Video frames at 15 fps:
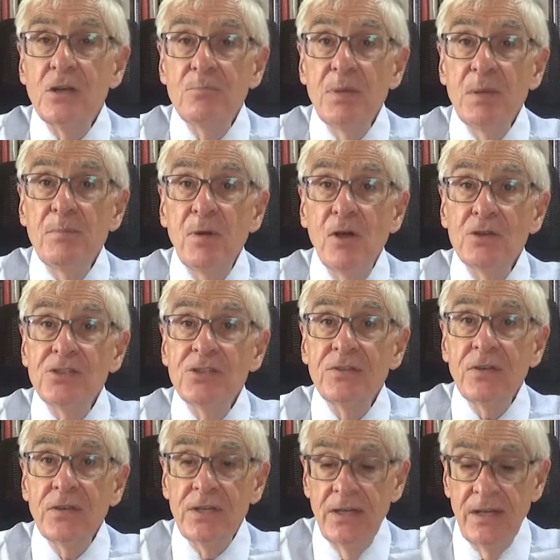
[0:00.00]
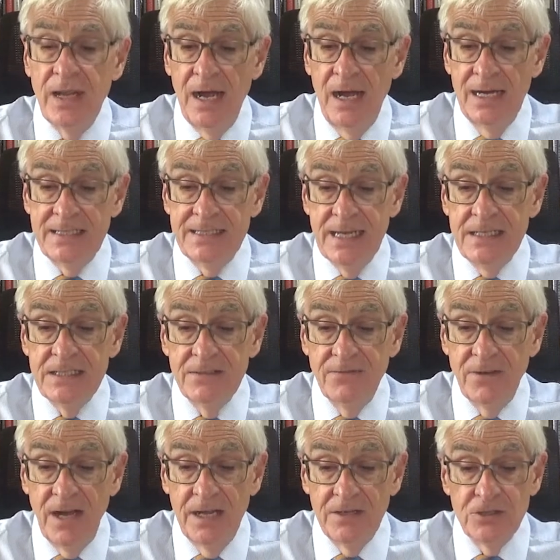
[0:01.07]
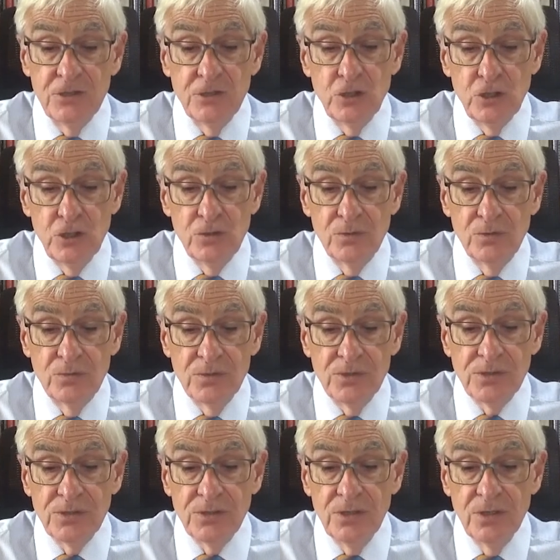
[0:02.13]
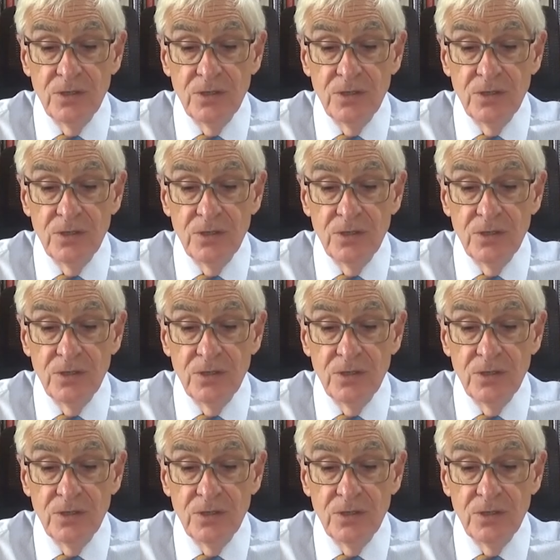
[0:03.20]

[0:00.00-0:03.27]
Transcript: can be positively identified as Jews.